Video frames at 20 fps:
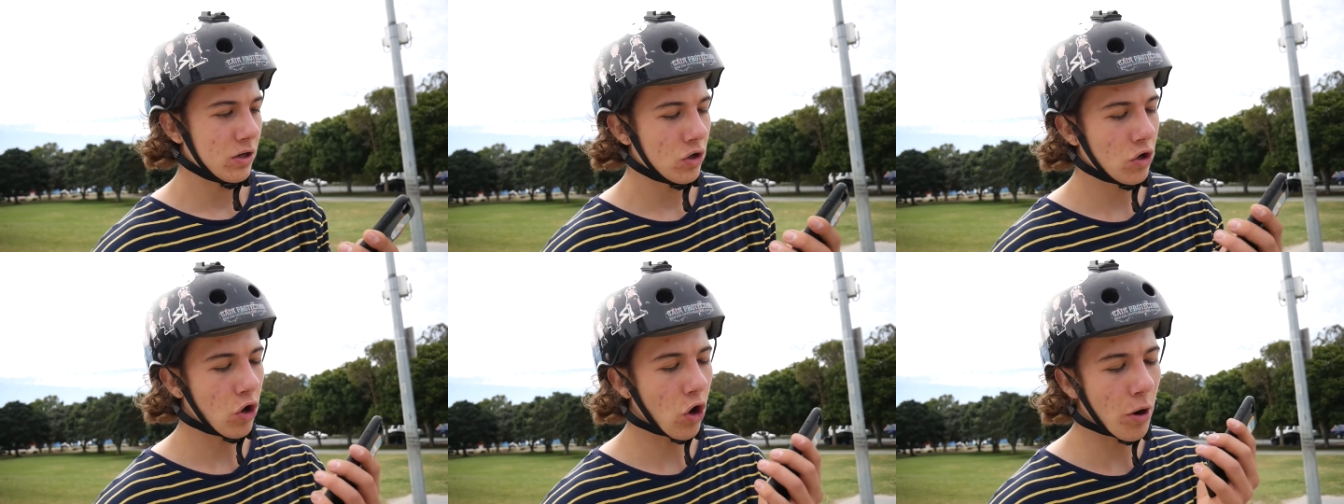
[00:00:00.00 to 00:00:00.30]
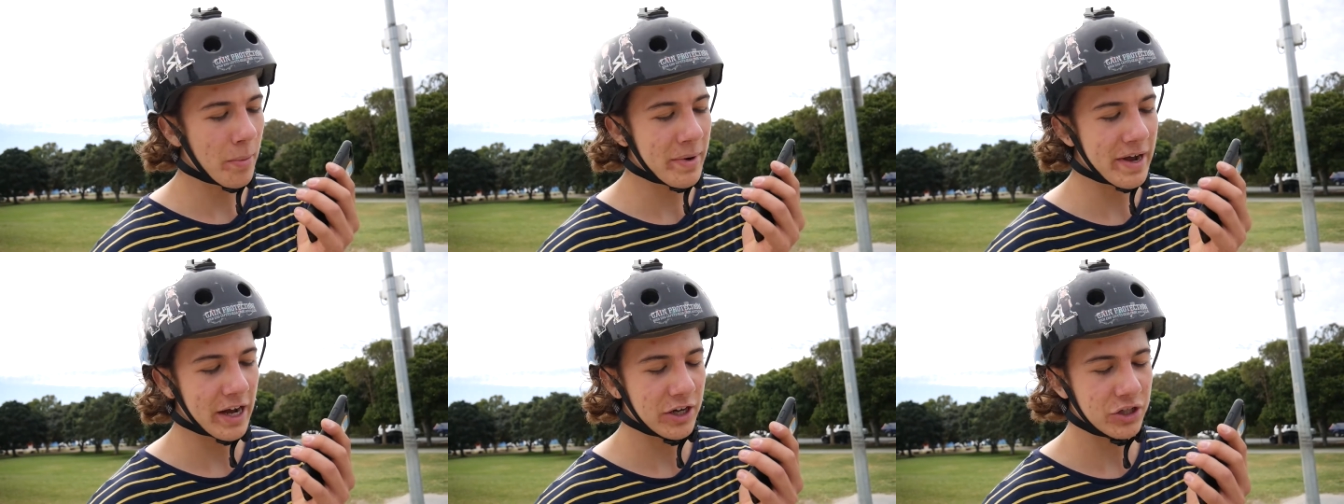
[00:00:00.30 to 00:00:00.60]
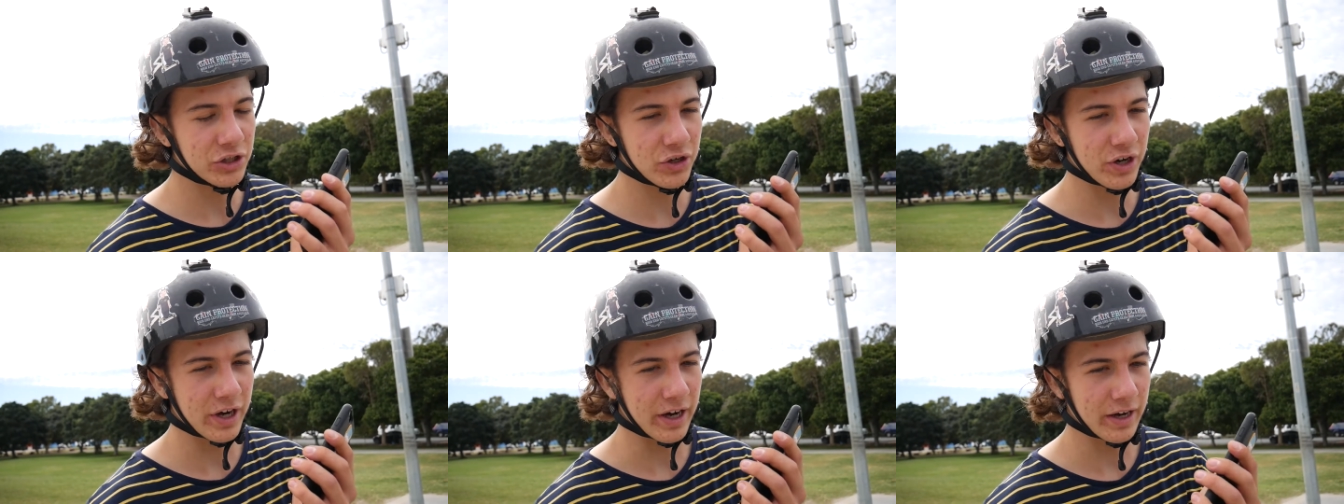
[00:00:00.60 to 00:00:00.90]
Call me a
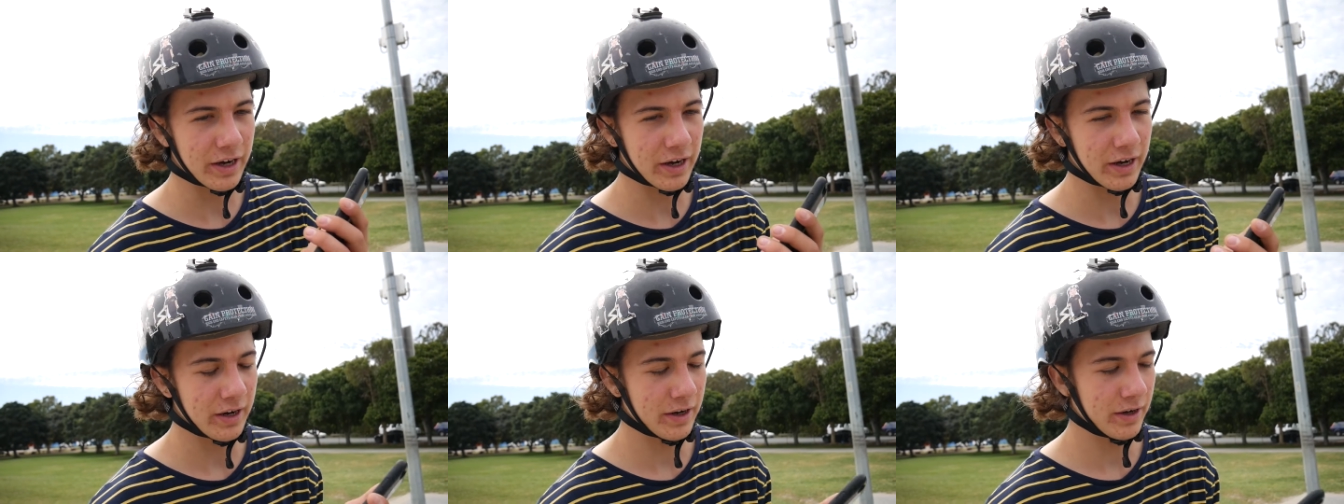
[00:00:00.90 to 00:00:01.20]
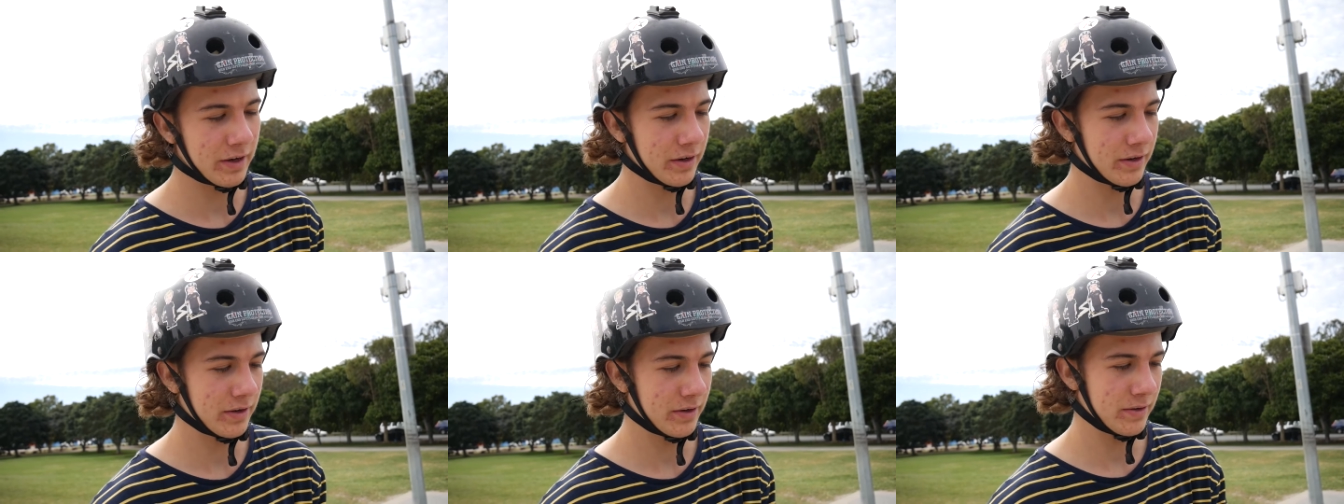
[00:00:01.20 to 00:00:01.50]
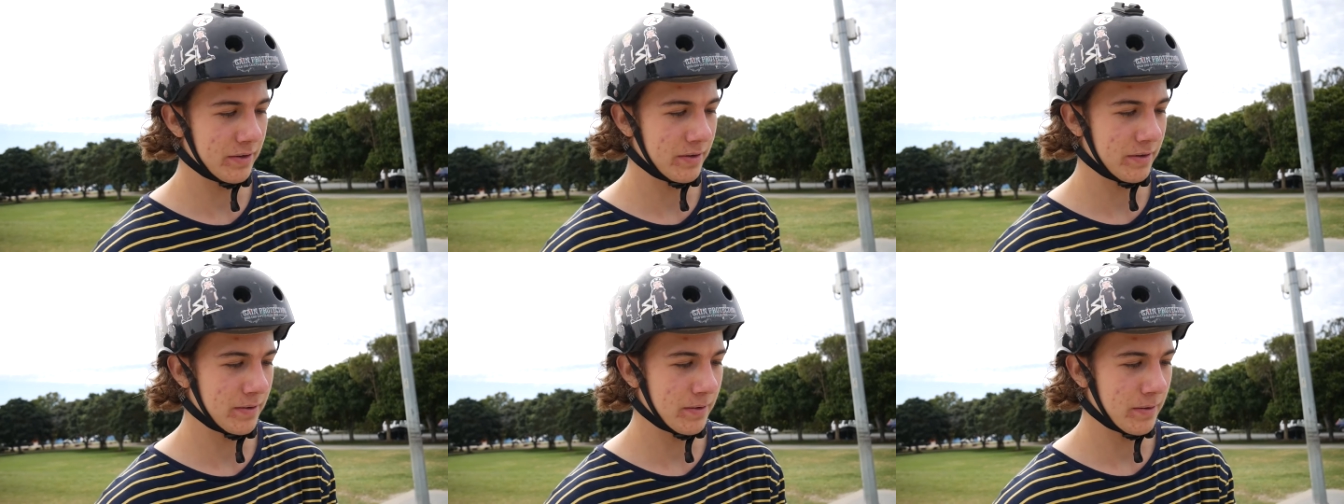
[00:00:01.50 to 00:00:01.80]
trick.
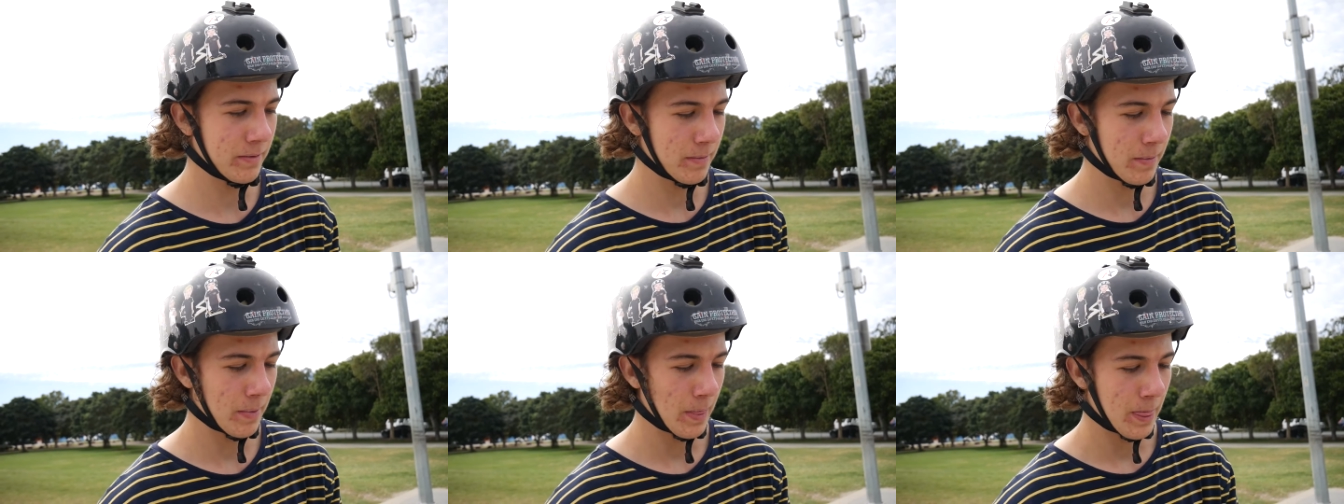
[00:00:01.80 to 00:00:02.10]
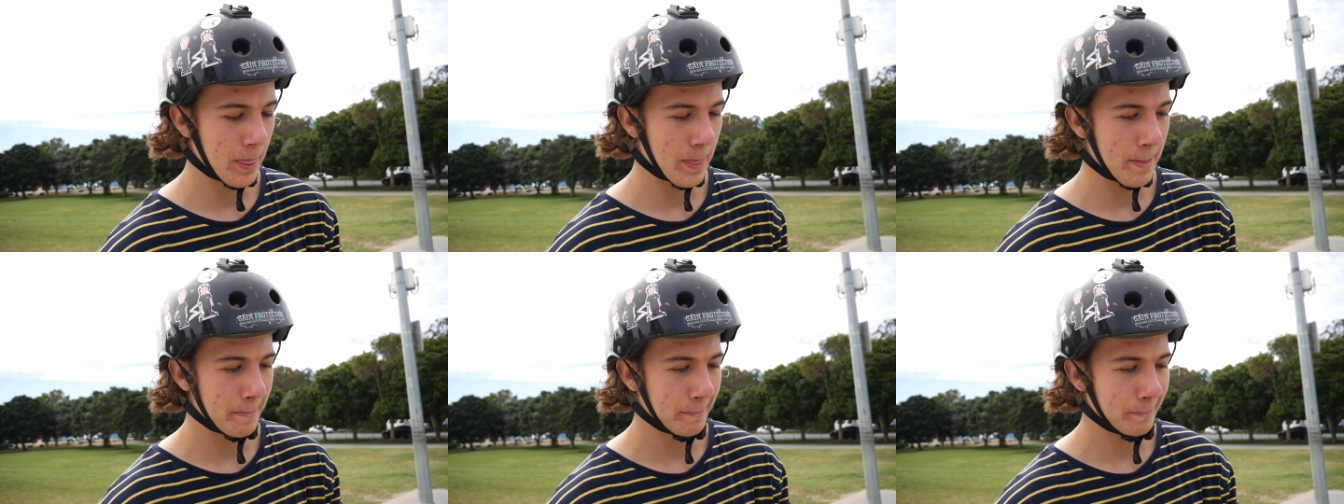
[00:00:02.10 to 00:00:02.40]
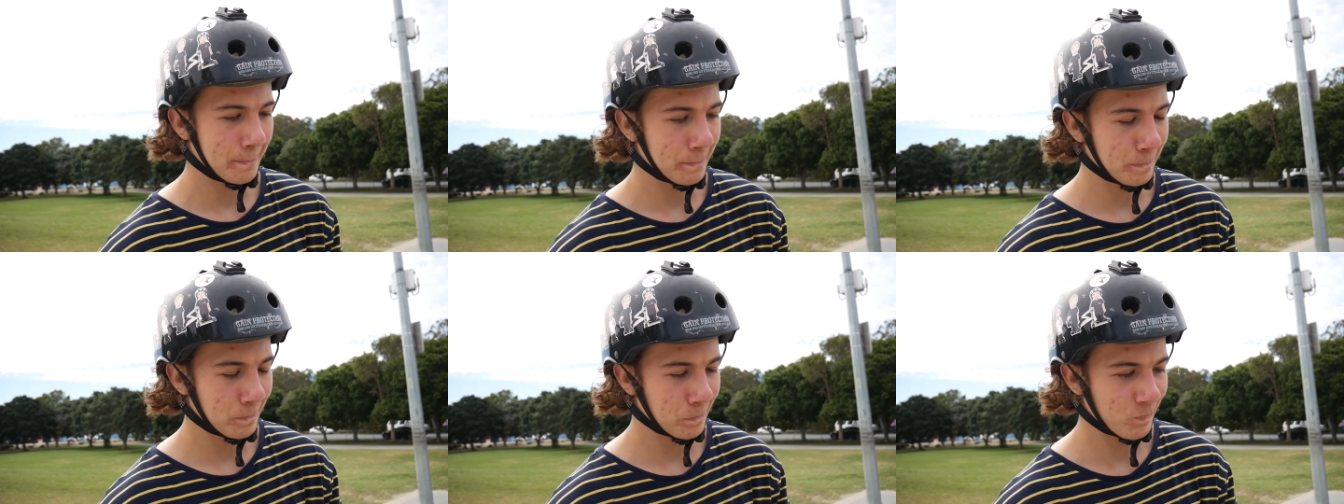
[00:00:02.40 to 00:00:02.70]

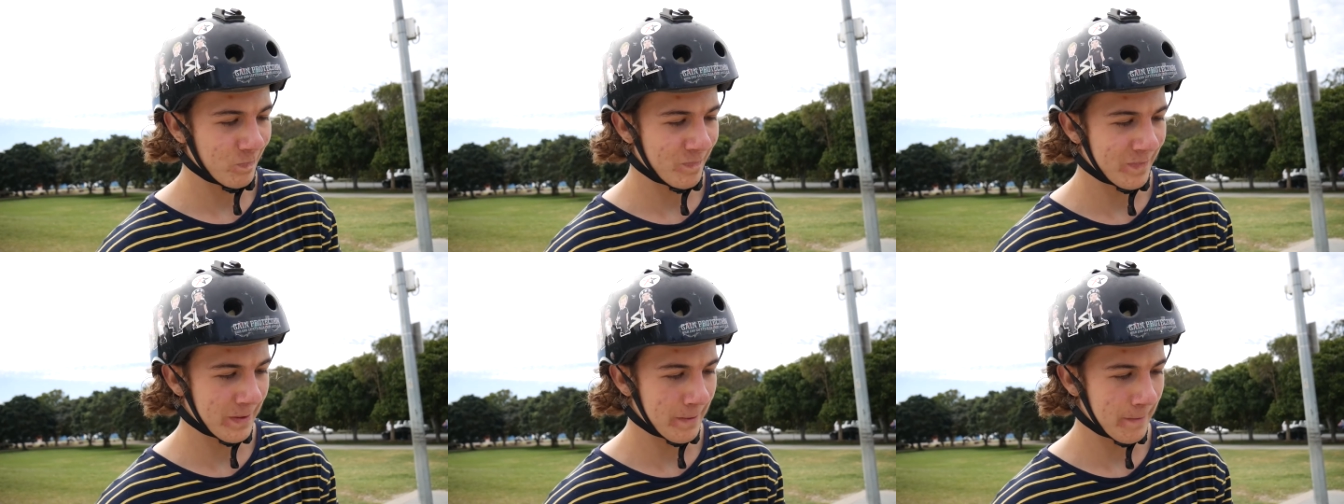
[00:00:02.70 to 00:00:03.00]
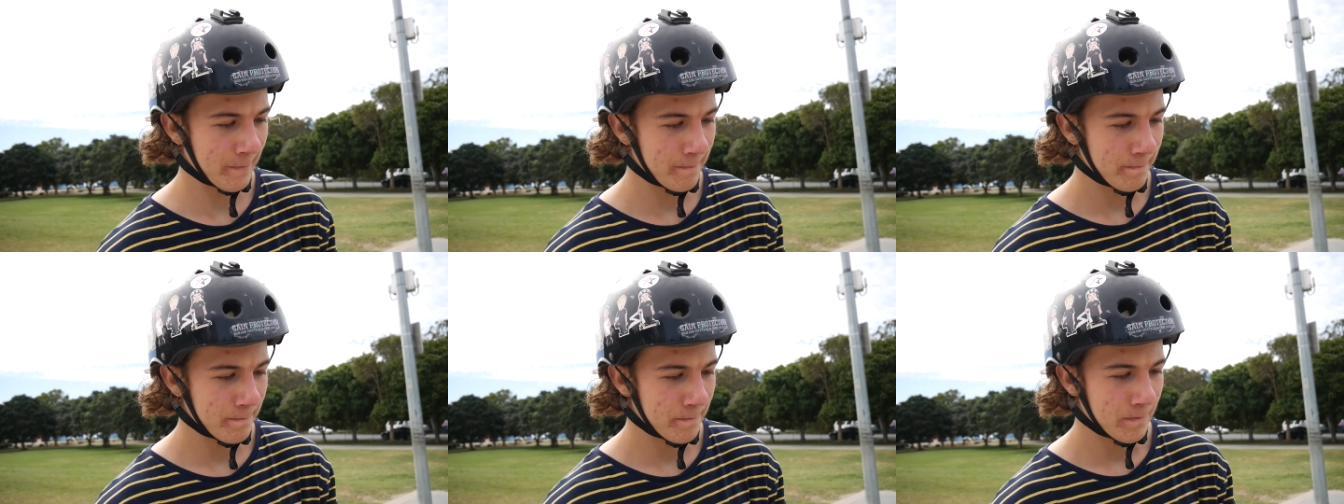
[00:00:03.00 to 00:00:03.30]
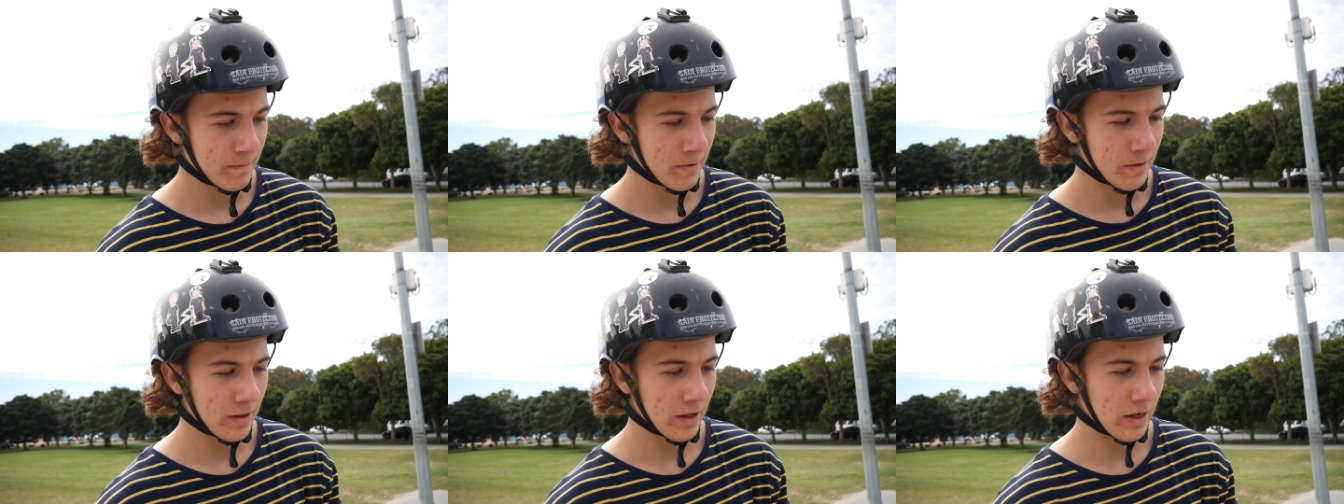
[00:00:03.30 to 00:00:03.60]

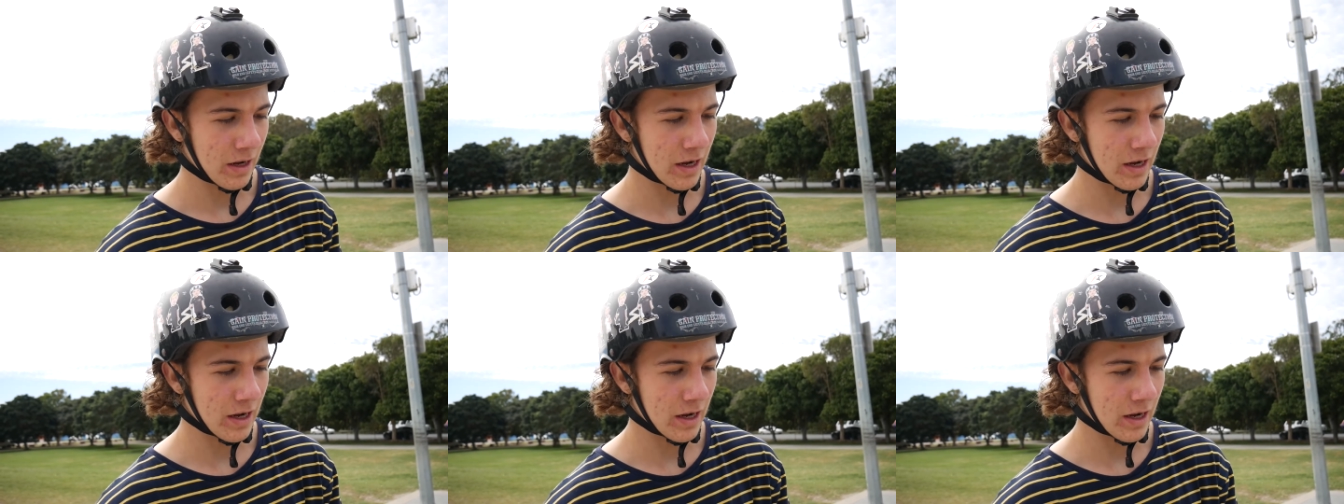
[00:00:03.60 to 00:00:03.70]
The